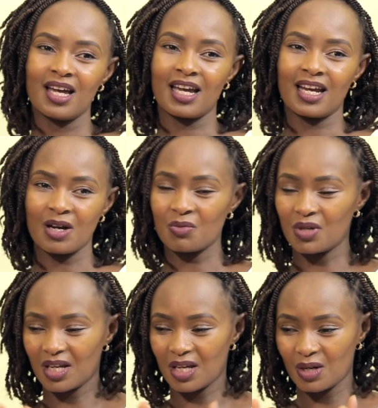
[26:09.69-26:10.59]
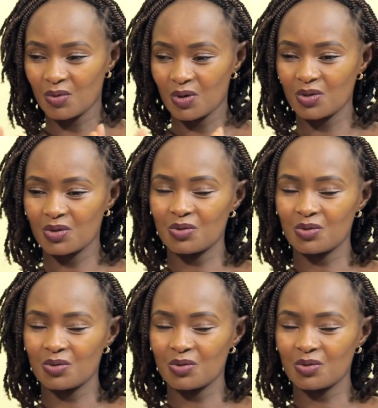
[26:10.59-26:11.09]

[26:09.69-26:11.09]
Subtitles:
and now we can walk